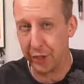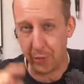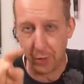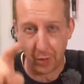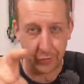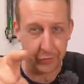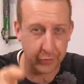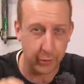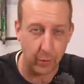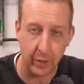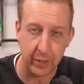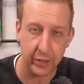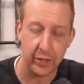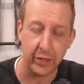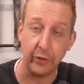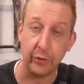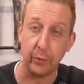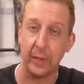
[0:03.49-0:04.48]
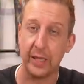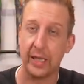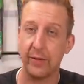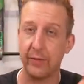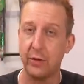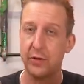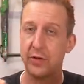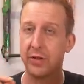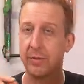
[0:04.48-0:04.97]
You ask the questions, we
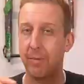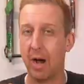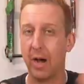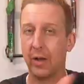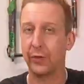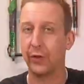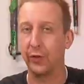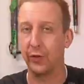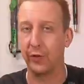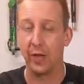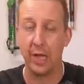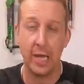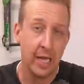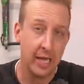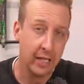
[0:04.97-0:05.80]
give you some answers